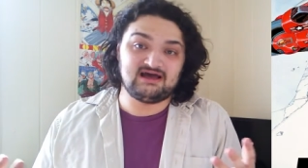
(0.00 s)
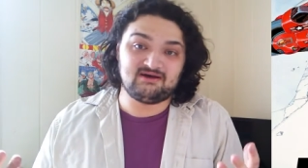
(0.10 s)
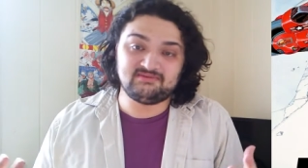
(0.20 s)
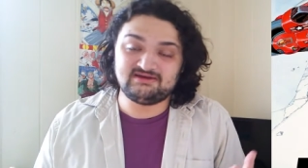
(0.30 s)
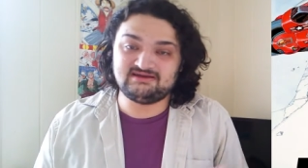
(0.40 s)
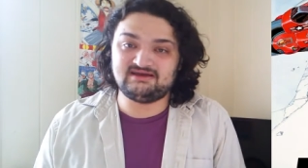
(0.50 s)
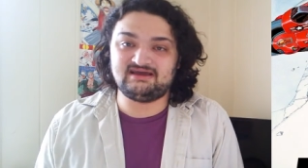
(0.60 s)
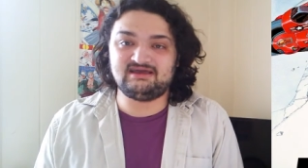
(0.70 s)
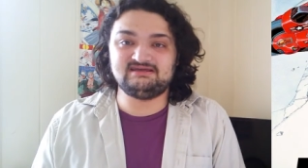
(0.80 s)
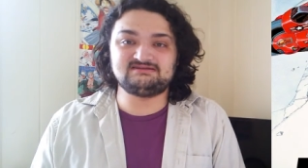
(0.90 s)
I mean,
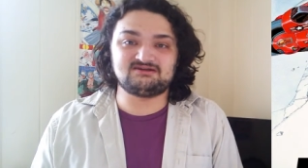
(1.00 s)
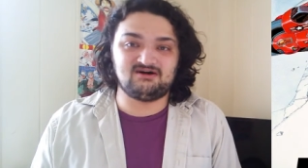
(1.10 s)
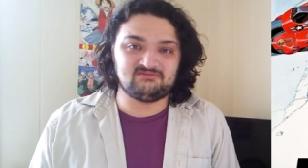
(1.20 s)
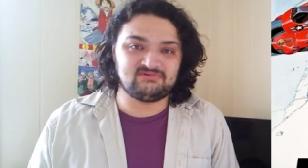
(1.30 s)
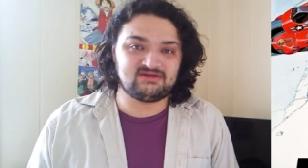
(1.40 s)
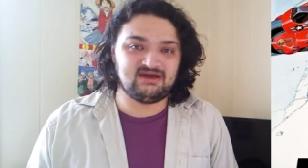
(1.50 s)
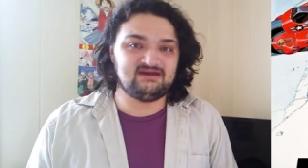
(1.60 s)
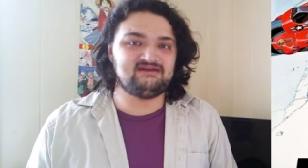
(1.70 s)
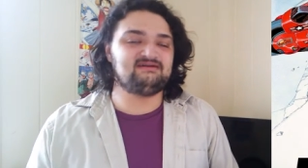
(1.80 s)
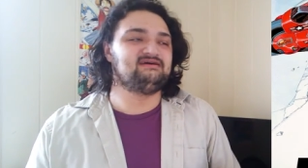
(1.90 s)
he's
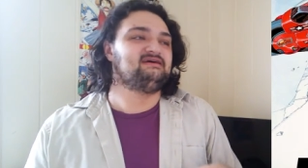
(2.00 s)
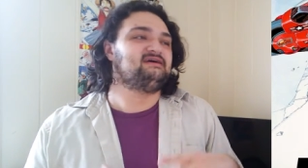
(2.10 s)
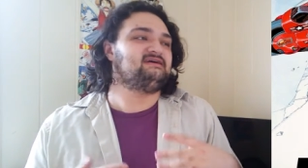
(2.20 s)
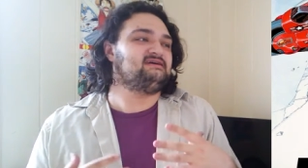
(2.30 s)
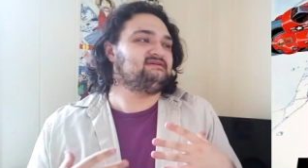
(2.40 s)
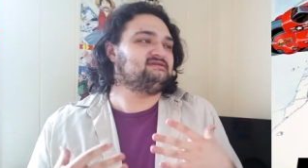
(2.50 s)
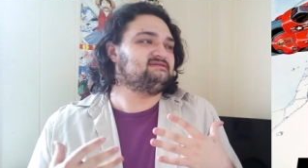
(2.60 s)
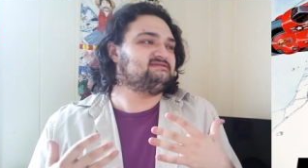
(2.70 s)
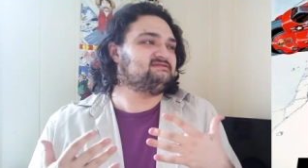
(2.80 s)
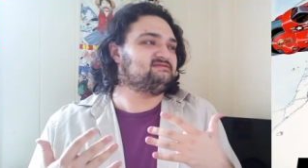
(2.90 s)
complicated.
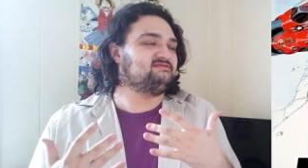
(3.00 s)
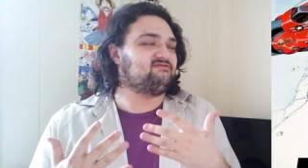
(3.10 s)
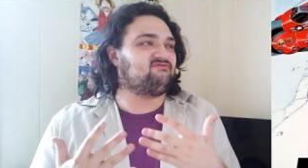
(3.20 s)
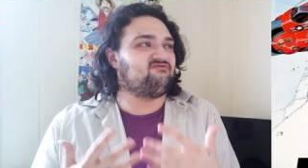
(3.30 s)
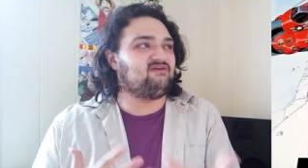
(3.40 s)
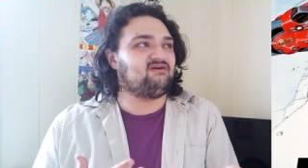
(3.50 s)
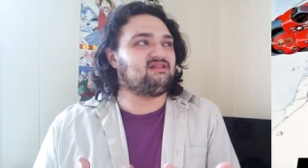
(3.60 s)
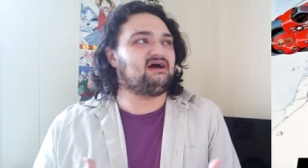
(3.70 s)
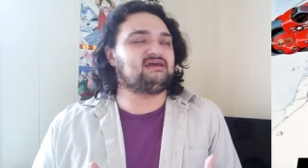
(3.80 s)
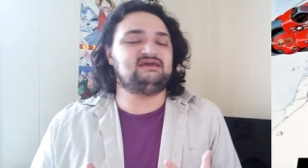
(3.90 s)
He felt
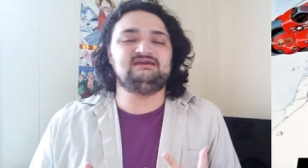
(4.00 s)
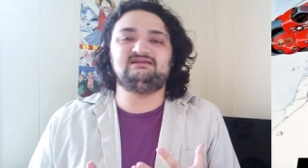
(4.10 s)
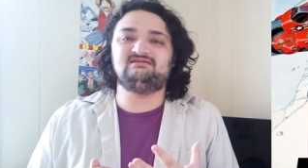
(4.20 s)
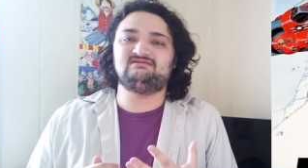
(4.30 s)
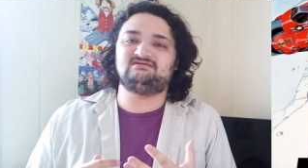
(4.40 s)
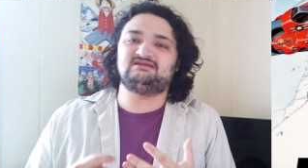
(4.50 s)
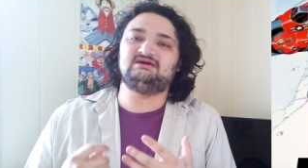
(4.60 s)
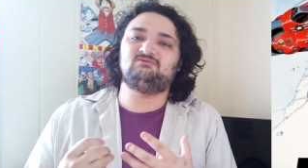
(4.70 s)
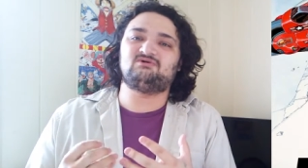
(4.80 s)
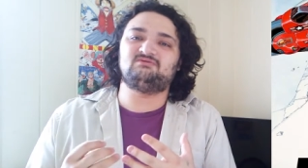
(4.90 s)
like he
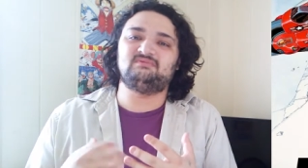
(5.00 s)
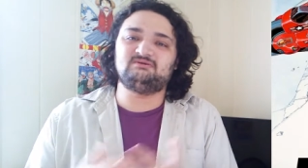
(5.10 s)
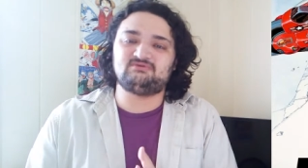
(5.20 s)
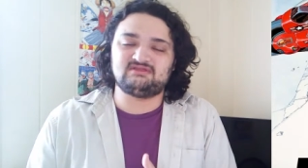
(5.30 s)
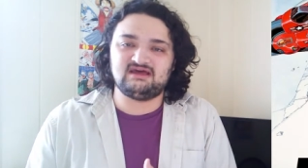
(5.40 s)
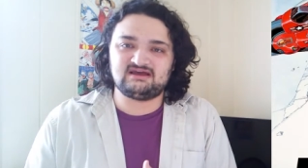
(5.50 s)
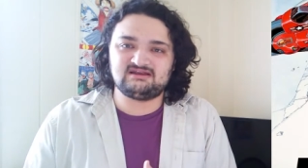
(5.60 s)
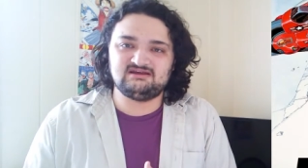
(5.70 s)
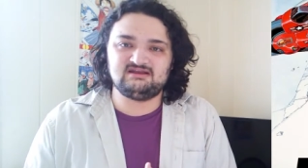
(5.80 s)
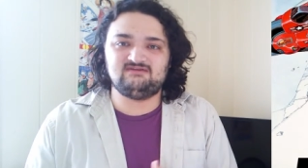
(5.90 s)
didn't want to be
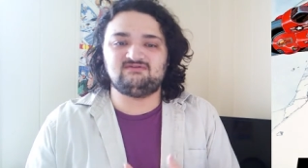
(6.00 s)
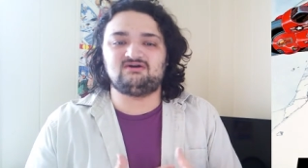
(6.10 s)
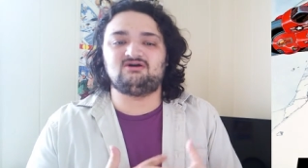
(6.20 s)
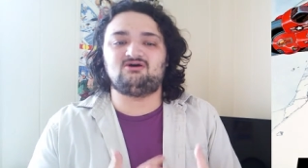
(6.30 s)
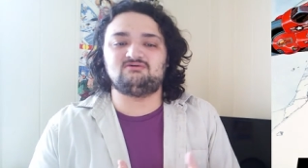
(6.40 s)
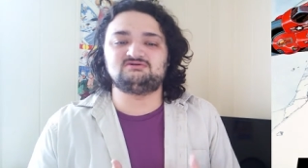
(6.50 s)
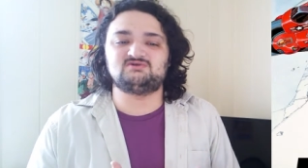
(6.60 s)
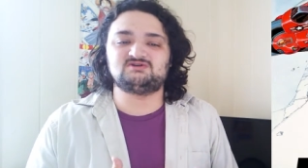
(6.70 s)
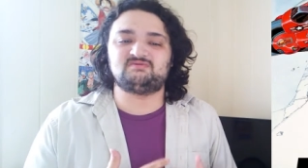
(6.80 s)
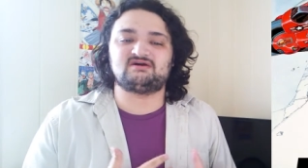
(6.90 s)
protected, even though he always
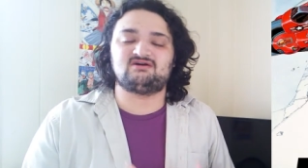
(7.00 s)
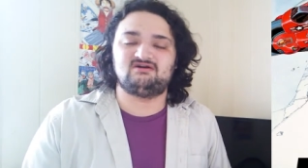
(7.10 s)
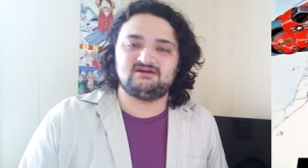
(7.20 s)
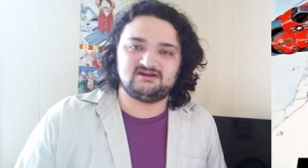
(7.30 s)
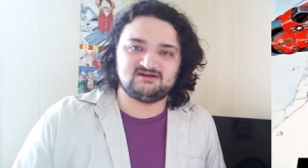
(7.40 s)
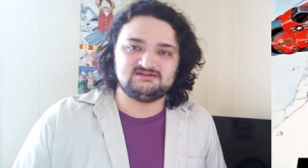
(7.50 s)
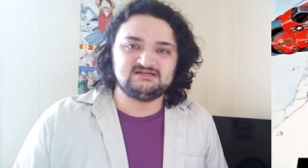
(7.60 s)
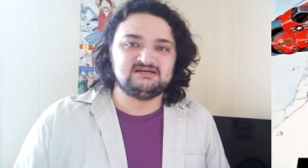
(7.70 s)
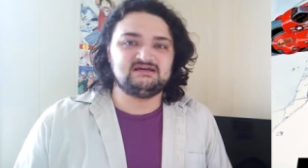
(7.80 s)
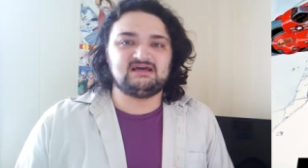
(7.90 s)
was, by Kaneda.
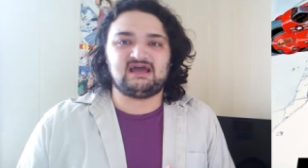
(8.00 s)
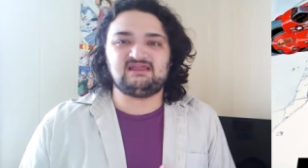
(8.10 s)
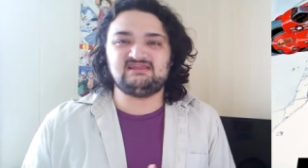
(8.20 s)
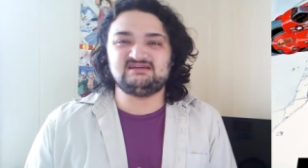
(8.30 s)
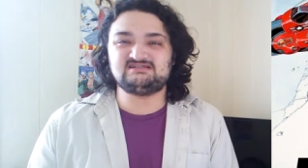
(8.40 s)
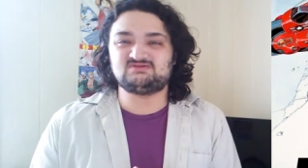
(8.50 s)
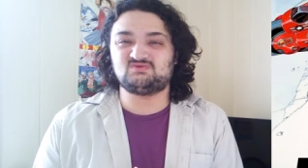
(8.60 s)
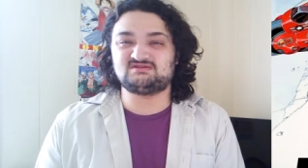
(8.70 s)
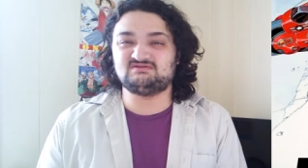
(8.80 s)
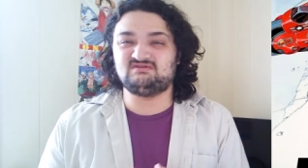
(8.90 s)
And then he just
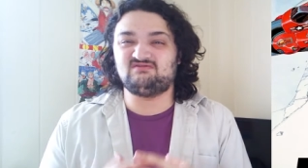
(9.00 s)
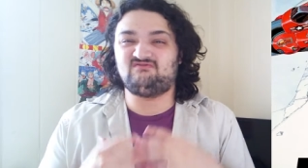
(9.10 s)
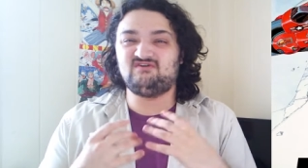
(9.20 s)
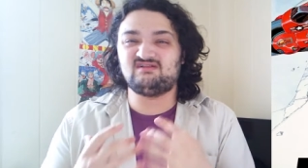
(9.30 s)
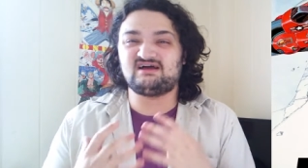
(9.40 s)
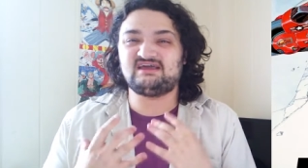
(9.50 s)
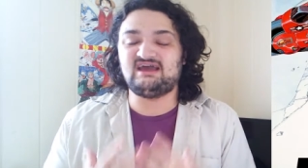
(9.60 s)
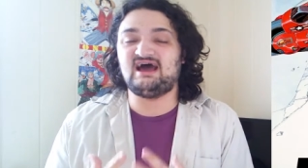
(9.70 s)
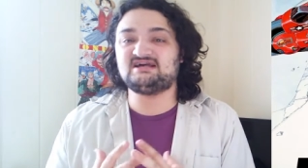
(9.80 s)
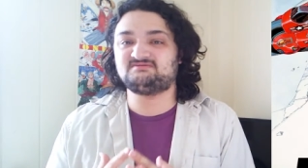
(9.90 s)
wants to feel like he
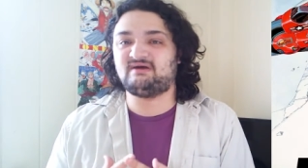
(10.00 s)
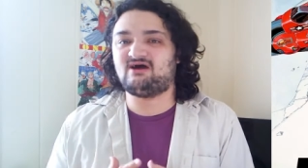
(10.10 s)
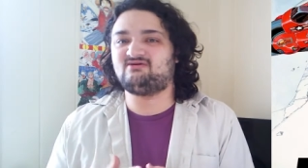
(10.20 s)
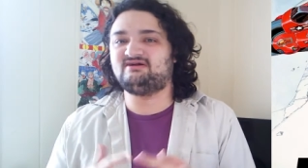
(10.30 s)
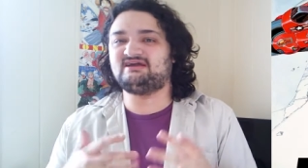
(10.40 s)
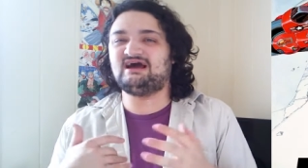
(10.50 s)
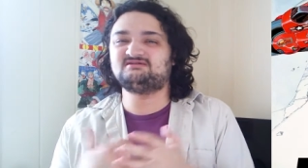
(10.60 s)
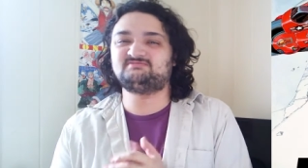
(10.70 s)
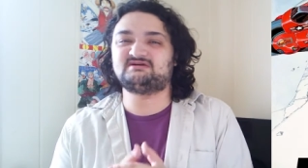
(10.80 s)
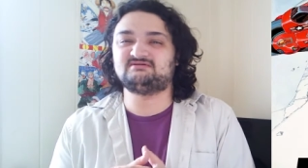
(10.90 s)
has power, and he kind
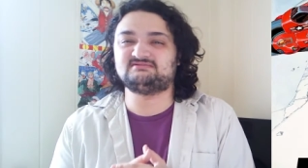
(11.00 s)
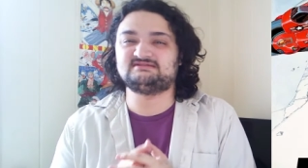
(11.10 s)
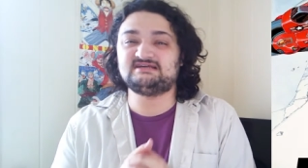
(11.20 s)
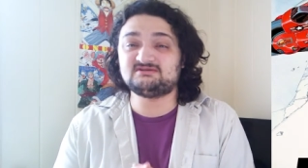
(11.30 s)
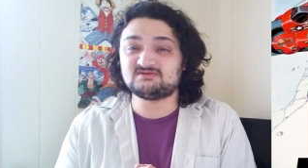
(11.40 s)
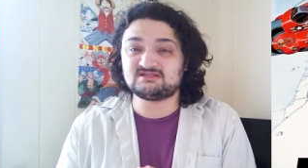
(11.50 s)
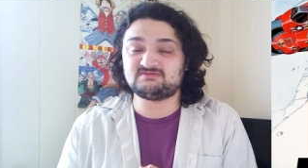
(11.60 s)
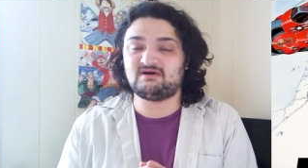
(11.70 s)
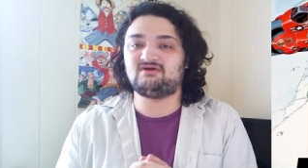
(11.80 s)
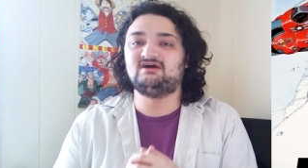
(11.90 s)
of becomes obsessed with this
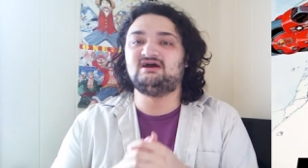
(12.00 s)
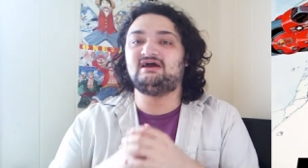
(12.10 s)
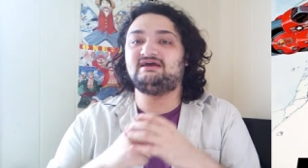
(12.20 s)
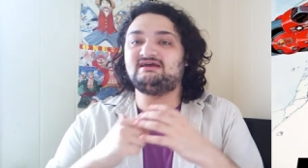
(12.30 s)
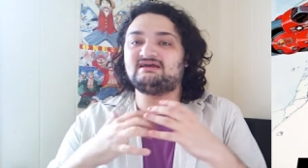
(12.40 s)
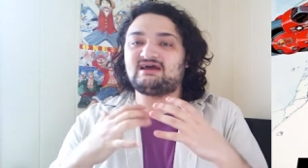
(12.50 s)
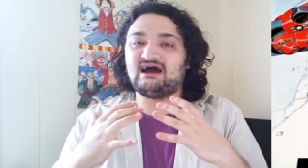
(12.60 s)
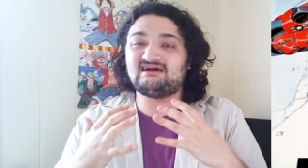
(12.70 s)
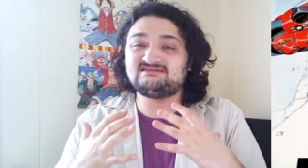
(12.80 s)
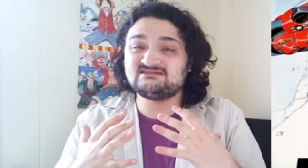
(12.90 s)
power, and he
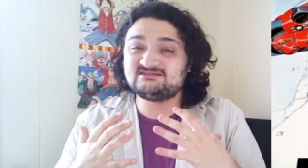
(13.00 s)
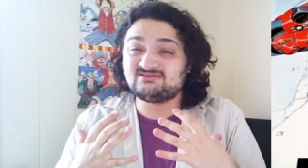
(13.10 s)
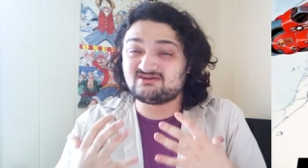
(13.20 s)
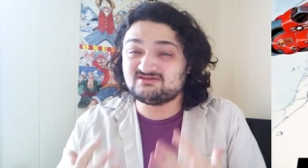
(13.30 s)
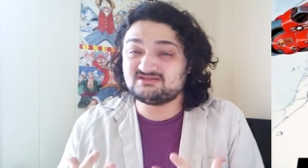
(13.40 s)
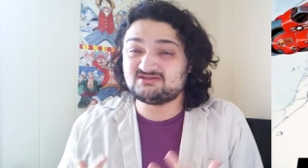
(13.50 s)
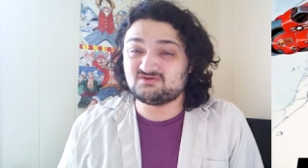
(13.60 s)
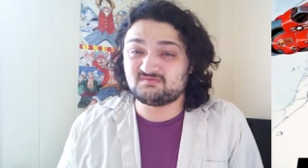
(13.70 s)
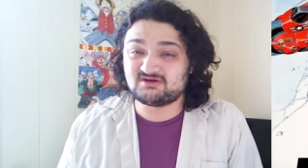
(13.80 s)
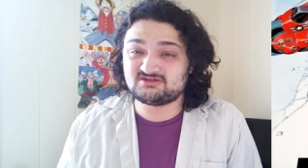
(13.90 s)
kind of just turns
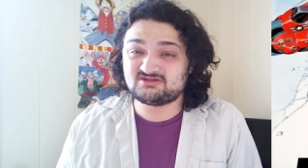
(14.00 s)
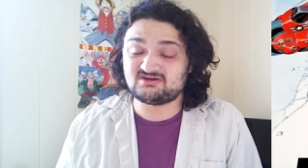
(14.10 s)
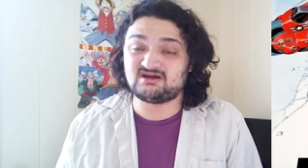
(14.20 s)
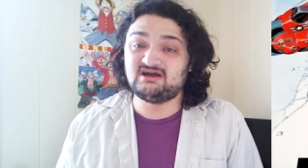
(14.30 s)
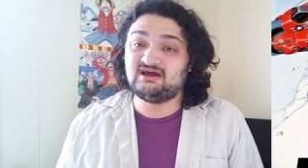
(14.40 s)
into a monster.